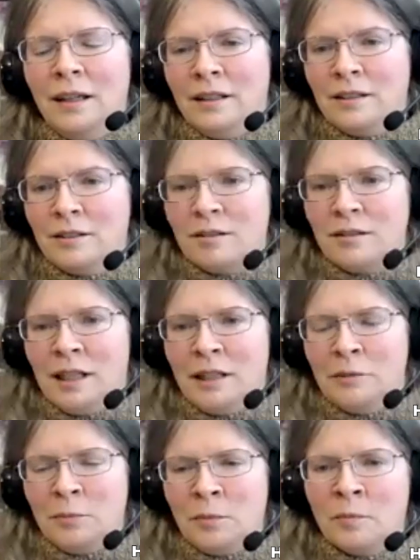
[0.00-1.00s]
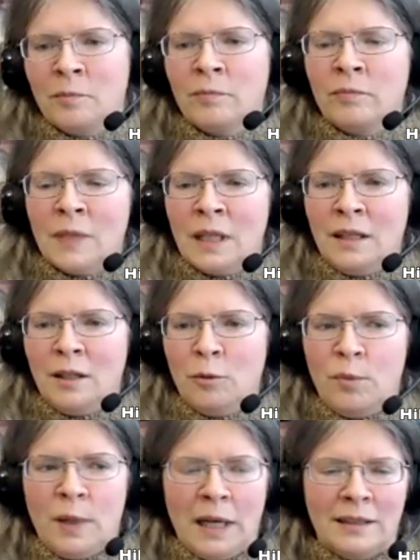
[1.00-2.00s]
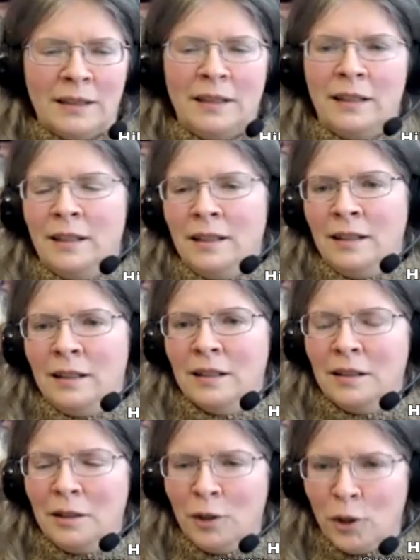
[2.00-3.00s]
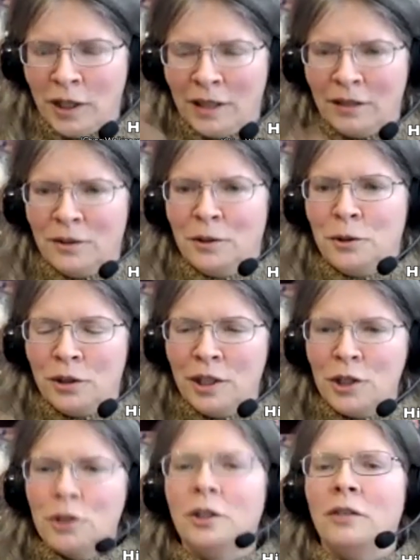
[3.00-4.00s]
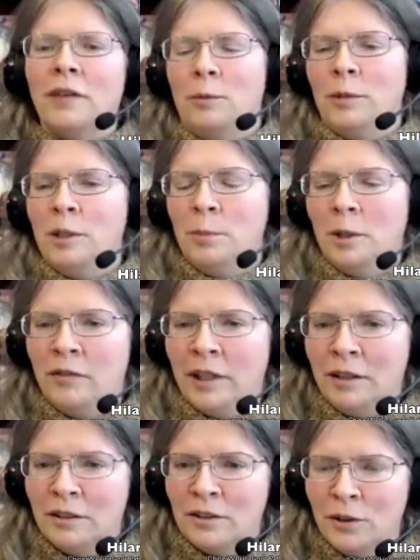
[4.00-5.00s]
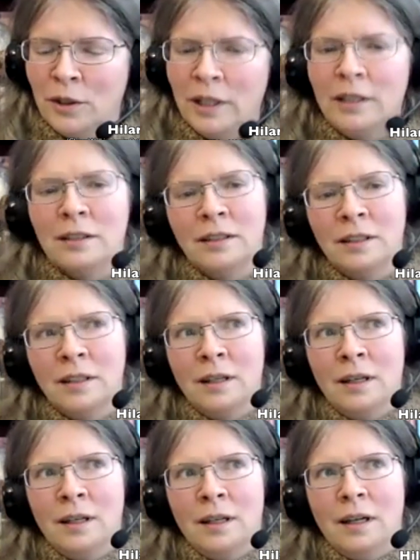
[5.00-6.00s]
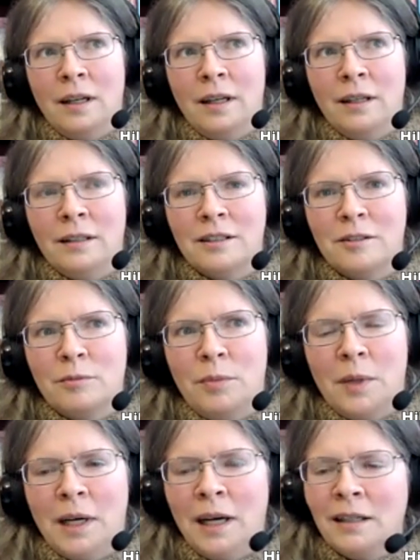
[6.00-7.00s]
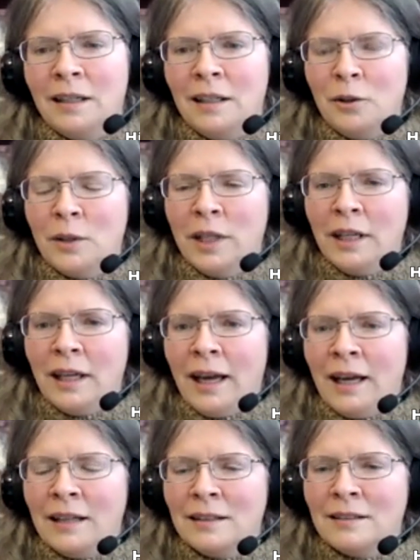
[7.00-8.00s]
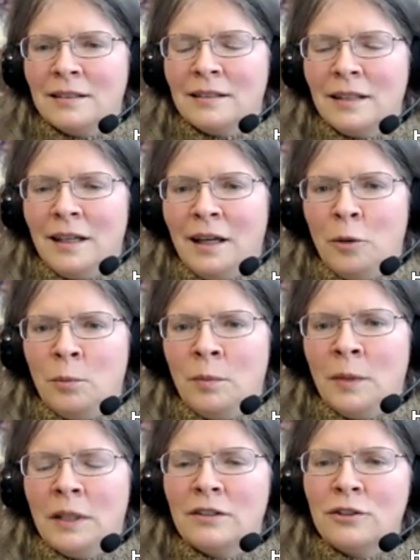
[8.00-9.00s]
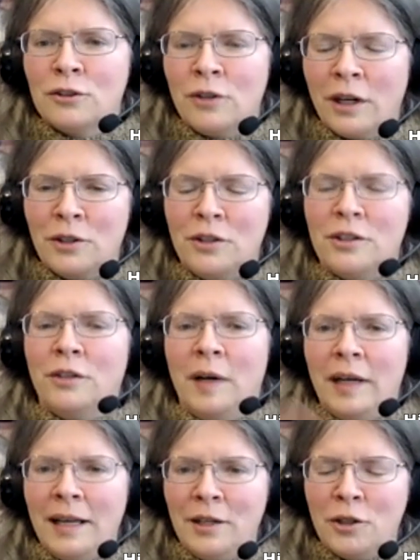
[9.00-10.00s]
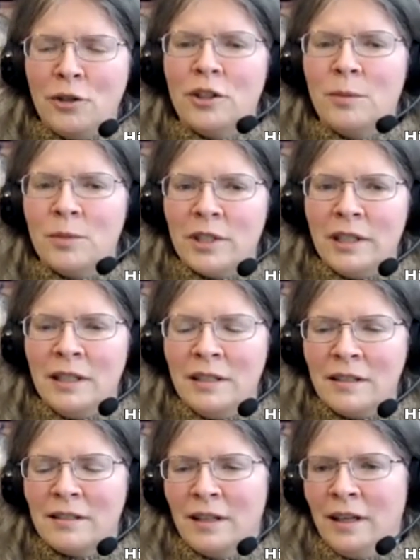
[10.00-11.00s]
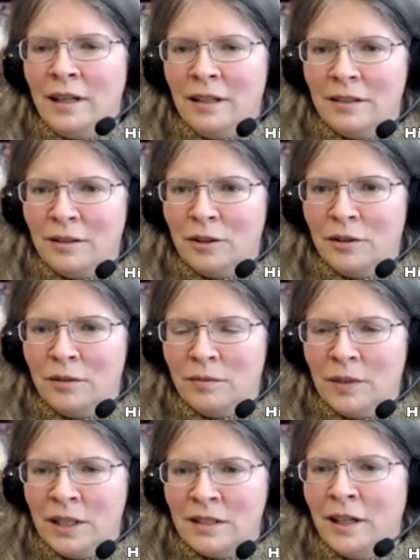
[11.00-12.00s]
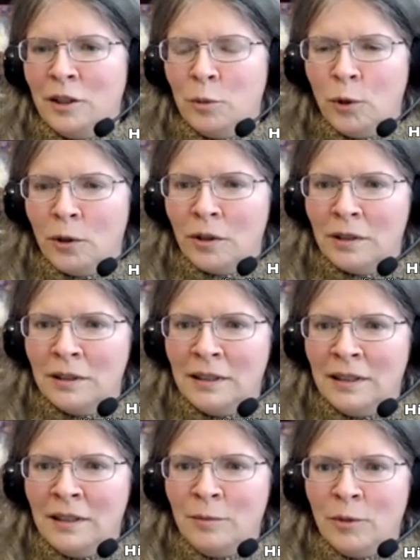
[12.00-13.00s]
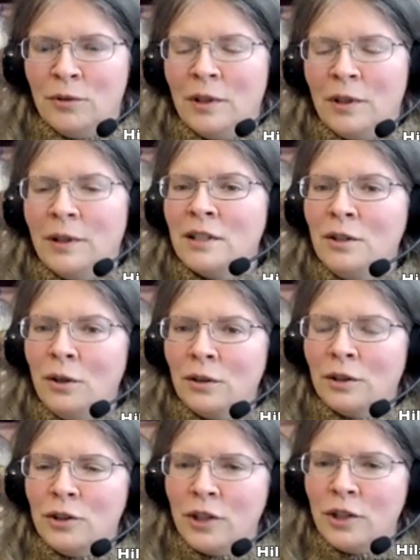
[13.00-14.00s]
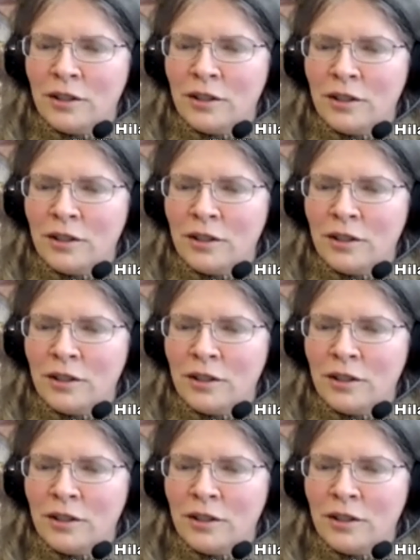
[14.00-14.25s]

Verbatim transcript: It's um, partly looking at the tradition of how people have understood it. It's partly looking at um, structures and relationships inside inside the book, because you know it's not just